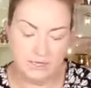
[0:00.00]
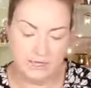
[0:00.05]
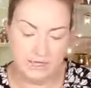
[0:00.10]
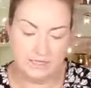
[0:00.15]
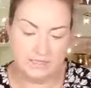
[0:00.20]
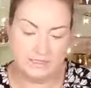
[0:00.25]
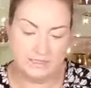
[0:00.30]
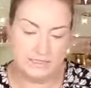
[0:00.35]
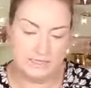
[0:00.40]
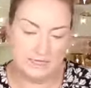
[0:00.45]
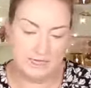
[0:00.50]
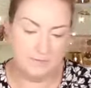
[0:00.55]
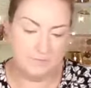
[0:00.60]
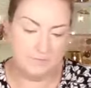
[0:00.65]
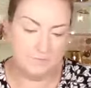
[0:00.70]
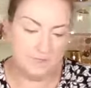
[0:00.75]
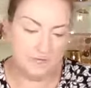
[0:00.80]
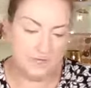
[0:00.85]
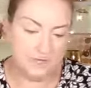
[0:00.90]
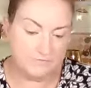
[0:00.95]
and
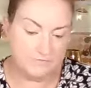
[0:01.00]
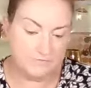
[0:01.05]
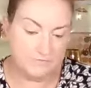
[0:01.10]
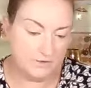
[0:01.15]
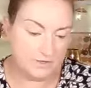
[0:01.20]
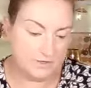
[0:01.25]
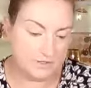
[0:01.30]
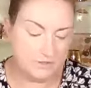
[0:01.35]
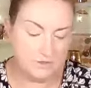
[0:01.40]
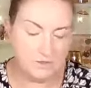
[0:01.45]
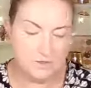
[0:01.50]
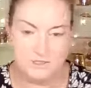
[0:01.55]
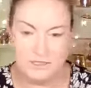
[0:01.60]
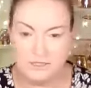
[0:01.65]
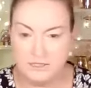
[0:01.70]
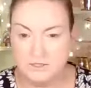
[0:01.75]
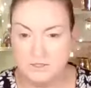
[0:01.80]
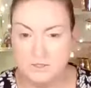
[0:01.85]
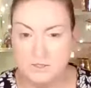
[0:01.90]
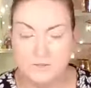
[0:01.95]
I have a friend who
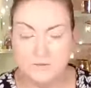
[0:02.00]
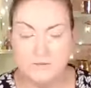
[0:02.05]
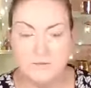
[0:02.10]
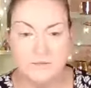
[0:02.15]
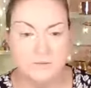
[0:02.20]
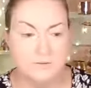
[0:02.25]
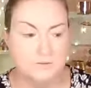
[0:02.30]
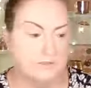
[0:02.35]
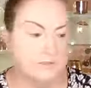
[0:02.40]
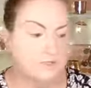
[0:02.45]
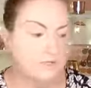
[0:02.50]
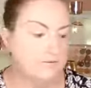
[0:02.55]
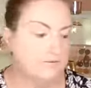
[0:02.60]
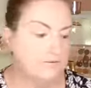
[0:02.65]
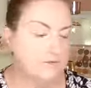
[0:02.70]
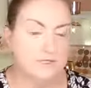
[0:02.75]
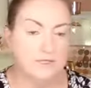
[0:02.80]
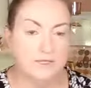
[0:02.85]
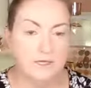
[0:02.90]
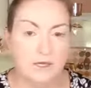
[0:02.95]
does ghost tours and
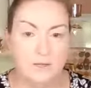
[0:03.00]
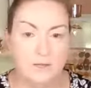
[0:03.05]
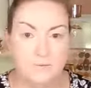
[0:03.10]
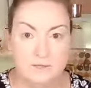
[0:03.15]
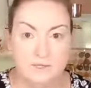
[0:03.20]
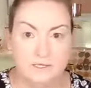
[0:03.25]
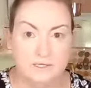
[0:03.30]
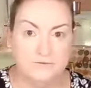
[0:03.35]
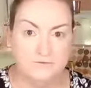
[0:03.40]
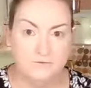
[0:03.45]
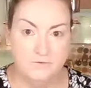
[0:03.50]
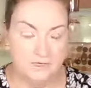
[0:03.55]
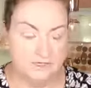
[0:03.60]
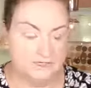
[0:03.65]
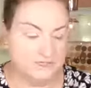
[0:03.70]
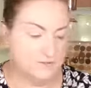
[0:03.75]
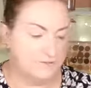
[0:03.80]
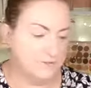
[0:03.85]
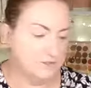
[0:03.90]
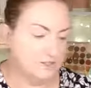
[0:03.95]
everything. Hi, Pete, if you're
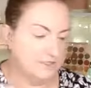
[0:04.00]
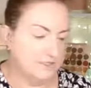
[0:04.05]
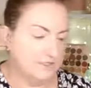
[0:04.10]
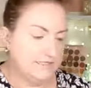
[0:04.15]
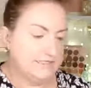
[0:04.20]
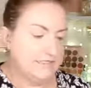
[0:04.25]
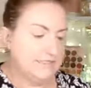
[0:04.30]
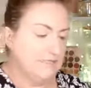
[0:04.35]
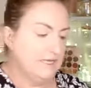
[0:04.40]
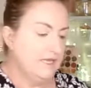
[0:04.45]
actually watching this.